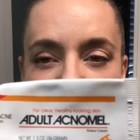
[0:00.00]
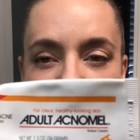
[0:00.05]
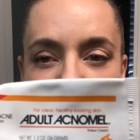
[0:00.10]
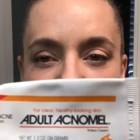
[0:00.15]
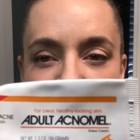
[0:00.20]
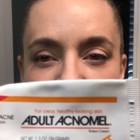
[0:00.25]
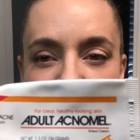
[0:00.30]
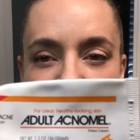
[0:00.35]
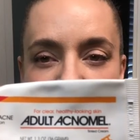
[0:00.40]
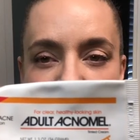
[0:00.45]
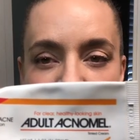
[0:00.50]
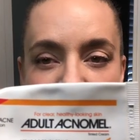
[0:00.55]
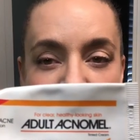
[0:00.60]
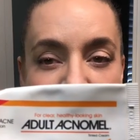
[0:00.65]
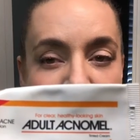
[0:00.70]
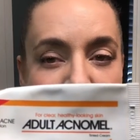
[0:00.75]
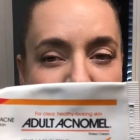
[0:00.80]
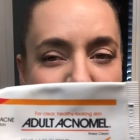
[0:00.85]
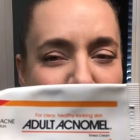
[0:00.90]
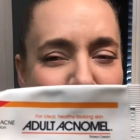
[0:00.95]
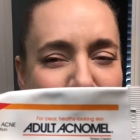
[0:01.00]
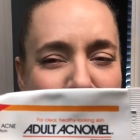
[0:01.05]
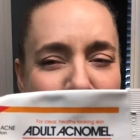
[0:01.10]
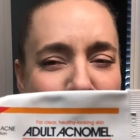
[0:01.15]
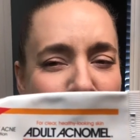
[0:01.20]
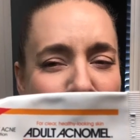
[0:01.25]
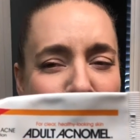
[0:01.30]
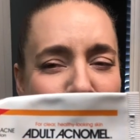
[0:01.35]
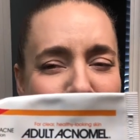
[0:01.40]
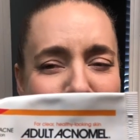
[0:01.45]
is, I'm gonna
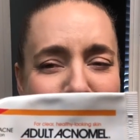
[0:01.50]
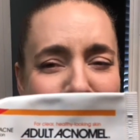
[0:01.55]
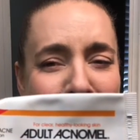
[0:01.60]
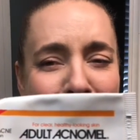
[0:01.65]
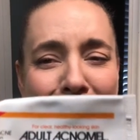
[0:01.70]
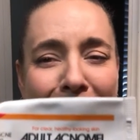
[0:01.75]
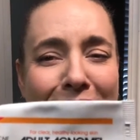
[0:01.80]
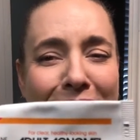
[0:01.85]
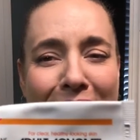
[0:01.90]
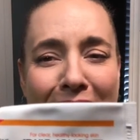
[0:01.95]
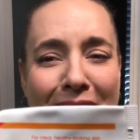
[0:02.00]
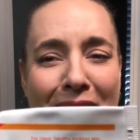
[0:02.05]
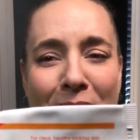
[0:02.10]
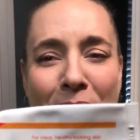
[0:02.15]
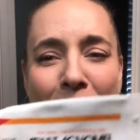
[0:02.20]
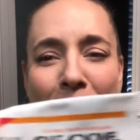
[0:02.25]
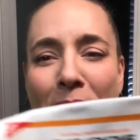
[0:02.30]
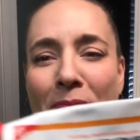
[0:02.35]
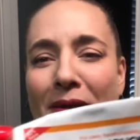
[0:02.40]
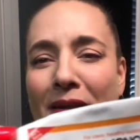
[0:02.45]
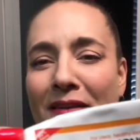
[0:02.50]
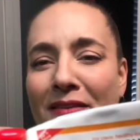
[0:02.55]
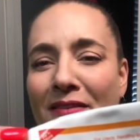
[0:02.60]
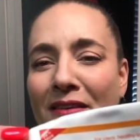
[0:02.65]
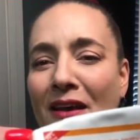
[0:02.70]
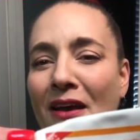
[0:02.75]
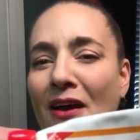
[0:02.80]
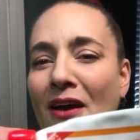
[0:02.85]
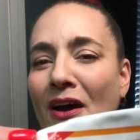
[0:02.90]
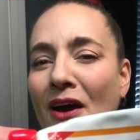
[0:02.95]
probably kill the name, but it's
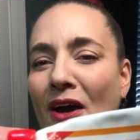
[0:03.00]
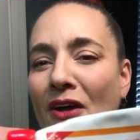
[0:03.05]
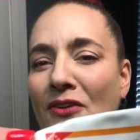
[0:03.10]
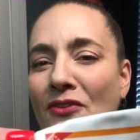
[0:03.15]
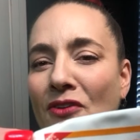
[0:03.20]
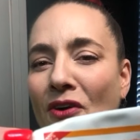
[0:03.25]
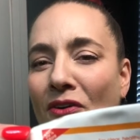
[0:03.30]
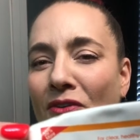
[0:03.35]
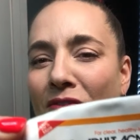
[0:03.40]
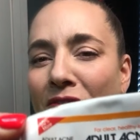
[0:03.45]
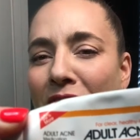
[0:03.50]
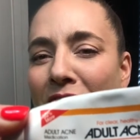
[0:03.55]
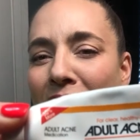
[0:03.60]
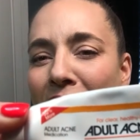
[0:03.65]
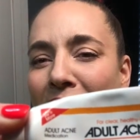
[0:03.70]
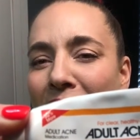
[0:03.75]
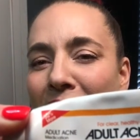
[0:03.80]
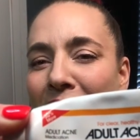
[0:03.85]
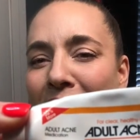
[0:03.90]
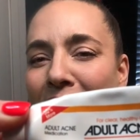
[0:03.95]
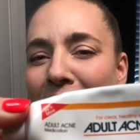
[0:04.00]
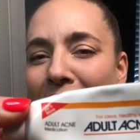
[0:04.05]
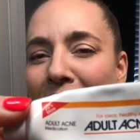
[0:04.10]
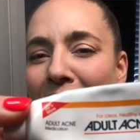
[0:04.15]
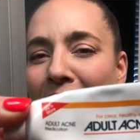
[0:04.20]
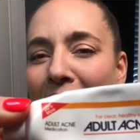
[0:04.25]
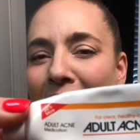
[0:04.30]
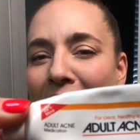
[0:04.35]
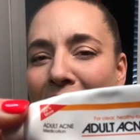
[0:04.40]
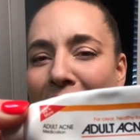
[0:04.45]
Adult
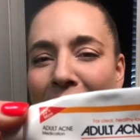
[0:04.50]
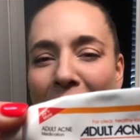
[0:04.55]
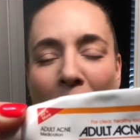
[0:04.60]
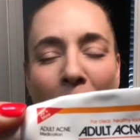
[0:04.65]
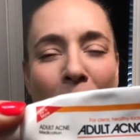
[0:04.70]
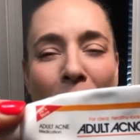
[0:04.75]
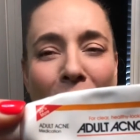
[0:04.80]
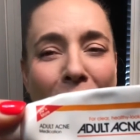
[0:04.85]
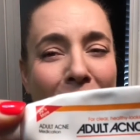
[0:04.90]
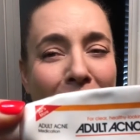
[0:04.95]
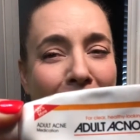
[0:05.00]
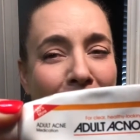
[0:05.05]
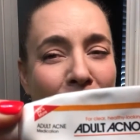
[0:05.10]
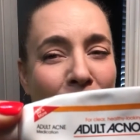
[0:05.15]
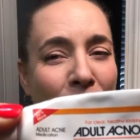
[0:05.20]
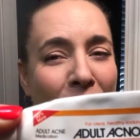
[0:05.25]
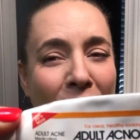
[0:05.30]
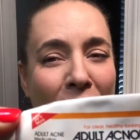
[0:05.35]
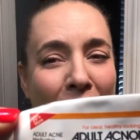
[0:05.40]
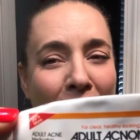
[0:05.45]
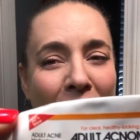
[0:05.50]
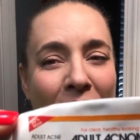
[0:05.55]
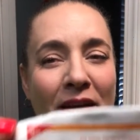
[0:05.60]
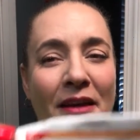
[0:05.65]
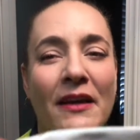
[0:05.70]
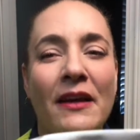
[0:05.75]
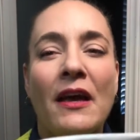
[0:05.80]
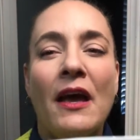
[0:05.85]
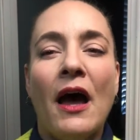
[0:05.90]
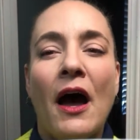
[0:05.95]
Ecnomol, that's what we call
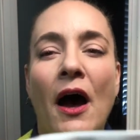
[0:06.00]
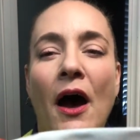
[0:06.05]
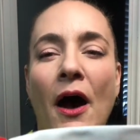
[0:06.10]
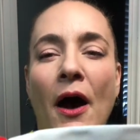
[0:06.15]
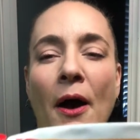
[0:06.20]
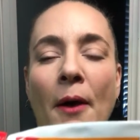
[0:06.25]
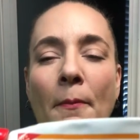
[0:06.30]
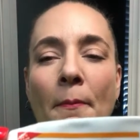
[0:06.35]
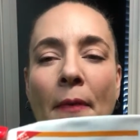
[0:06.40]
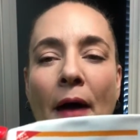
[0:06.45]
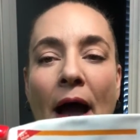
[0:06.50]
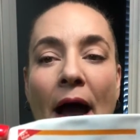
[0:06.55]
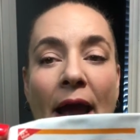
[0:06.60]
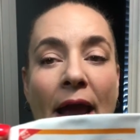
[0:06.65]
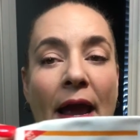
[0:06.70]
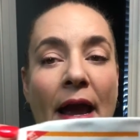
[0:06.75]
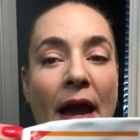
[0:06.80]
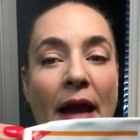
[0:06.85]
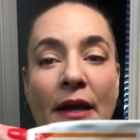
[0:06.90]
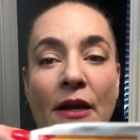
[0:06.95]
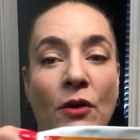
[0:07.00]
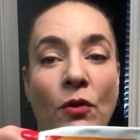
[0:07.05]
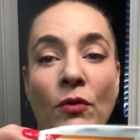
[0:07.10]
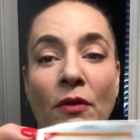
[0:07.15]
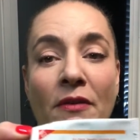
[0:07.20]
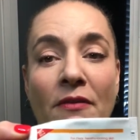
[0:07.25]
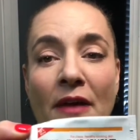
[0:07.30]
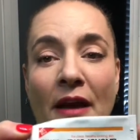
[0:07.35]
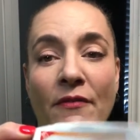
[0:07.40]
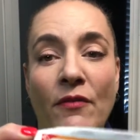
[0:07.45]
it. I've
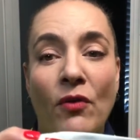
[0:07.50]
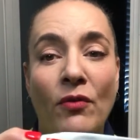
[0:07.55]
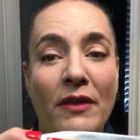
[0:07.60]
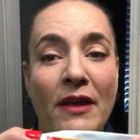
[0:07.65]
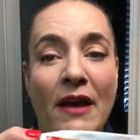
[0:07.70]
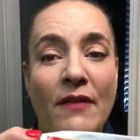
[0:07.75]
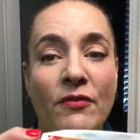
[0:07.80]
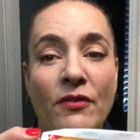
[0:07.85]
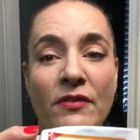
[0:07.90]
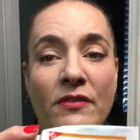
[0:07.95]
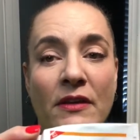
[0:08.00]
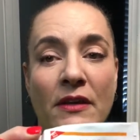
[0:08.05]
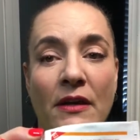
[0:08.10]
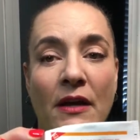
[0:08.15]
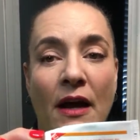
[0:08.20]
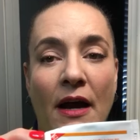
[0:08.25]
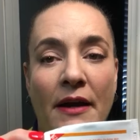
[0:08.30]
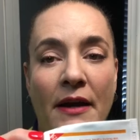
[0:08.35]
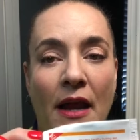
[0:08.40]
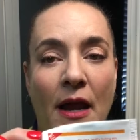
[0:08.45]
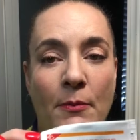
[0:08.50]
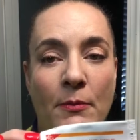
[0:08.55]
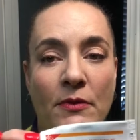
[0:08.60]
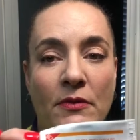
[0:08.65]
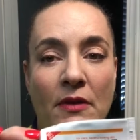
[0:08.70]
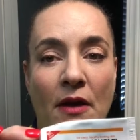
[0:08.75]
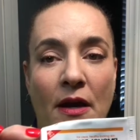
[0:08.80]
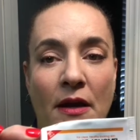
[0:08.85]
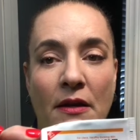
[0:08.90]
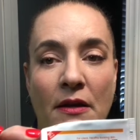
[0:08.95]
only ever seen it on
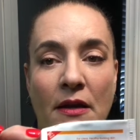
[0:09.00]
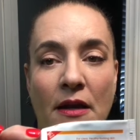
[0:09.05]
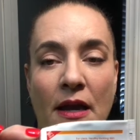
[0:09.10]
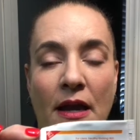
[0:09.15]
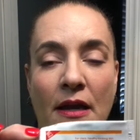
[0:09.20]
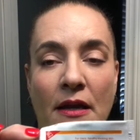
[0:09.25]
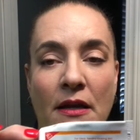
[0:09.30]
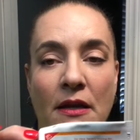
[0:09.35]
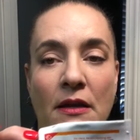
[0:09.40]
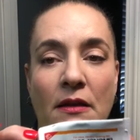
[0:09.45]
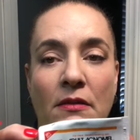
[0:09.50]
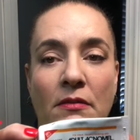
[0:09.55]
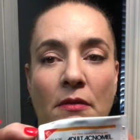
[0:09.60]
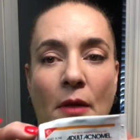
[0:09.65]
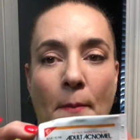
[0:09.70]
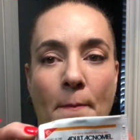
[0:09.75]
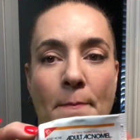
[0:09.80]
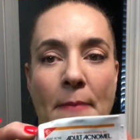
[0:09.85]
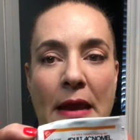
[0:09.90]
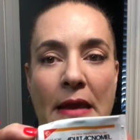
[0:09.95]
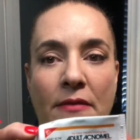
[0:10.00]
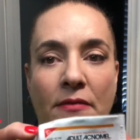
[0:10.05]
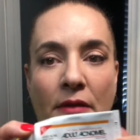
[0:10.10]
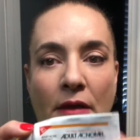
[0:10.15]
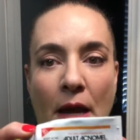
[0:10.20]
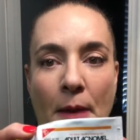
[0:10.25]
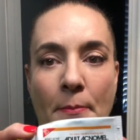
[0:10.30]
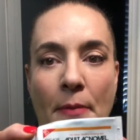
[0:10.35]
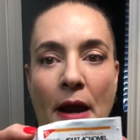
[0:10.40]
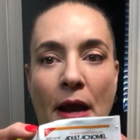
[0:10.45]
Amazon, and it is amazing.
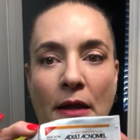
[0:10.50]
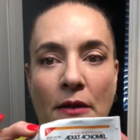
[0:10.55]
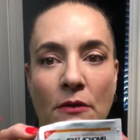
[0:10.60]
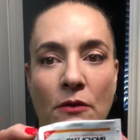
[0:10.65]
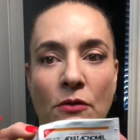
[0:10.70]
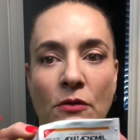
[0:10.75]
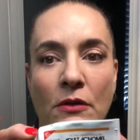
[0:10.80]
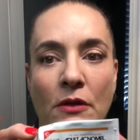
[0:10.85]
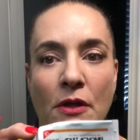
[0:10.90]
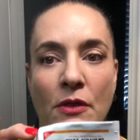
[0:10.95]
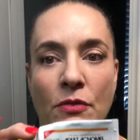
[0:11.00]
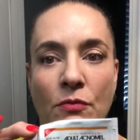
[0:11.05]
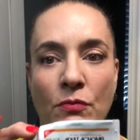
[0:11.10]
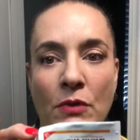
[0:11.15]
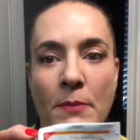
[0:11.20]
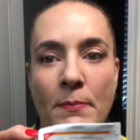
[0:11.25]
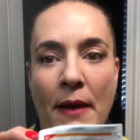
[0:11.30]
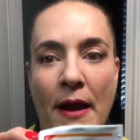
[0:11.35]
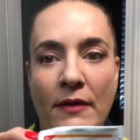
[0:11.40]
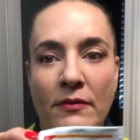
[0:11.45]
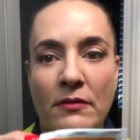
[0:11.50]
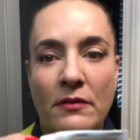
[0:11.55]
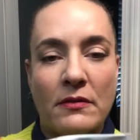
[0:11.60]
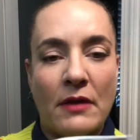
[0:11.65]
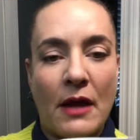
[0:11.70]
I buy literally 3 packs at a